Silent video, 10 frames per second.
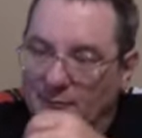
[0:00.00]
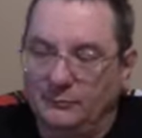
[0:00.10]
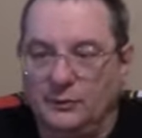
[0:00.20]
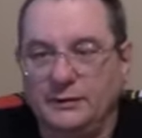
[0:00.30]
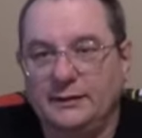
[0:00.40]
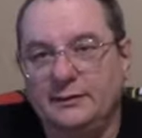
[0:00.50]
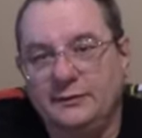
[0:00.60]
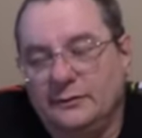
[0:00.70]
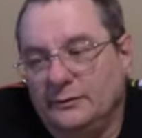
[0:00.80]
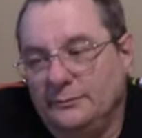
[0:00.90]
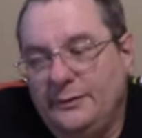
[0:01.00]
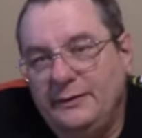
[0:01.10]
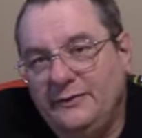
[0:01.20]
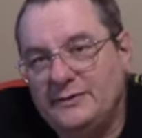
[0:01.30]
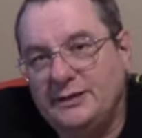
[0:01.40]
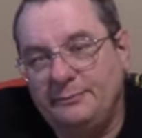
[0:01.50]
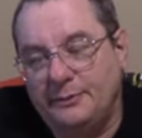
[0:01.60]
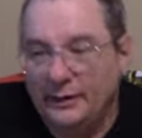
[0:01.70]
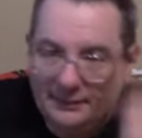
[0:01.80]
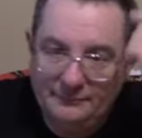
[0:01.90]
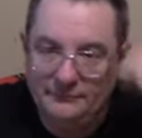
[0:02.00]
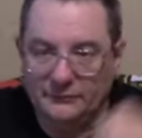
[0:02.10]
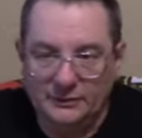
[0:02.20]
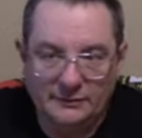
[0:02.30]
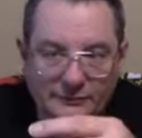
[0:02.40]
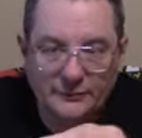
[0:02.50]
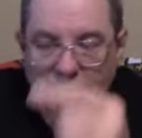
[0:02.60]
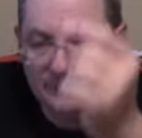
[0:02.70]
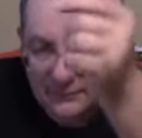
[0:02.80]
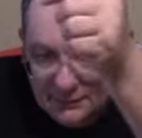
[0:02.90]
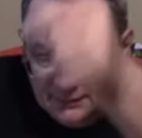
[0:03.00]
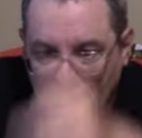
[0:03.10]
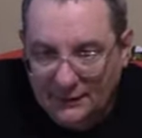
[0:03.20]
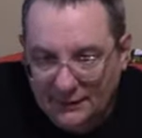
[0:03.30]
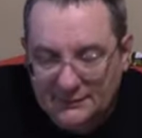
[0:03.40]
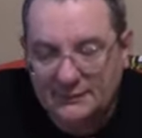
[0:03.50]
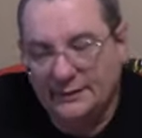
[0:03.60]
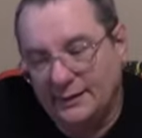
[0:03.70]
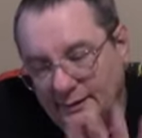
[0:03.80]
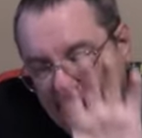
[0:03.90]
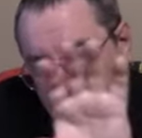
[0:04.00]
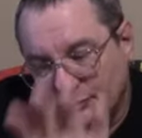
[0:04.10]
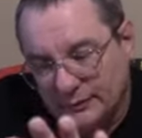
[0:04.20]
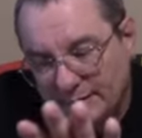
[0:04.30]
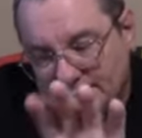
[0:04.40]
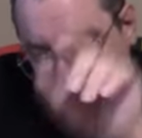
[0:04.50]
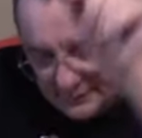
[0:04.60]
put in your PVC pipe running through, into that, drains in